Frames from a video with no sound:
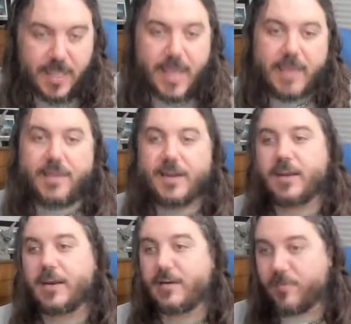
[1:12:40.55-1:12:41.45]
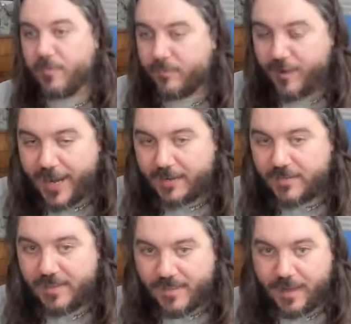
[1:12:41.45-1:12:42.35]
and they needed it from France,
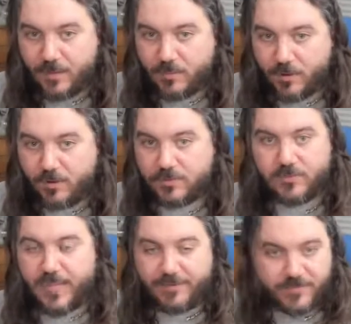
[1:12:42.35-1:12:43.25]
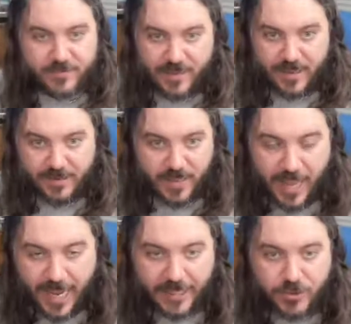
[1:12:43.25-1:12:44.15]
and they were left
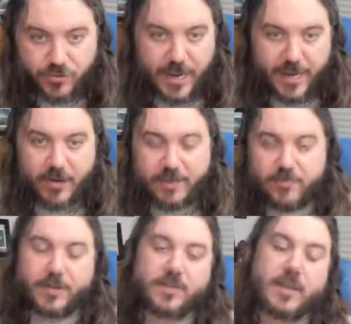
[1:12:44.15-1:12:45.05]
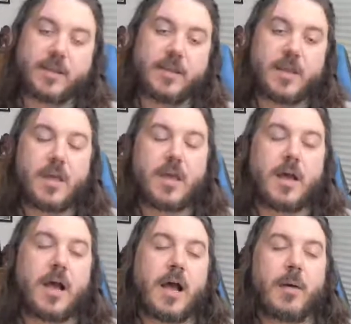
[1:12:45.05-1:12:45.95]
high and dry on everything.
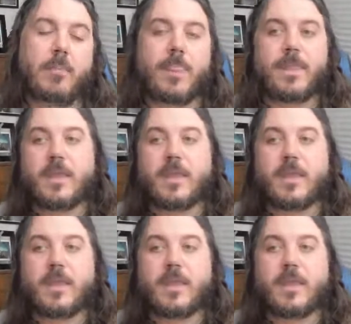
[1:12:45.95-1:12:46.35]
That